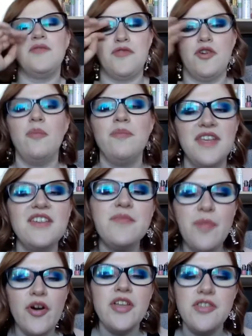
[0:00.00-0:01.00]
from this
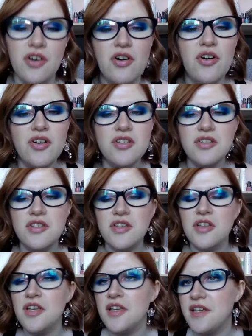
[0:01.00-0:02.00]
point on,
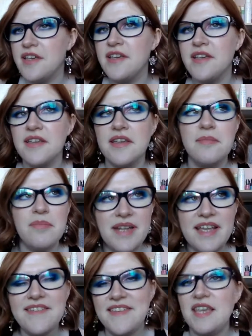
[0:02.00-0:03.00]
please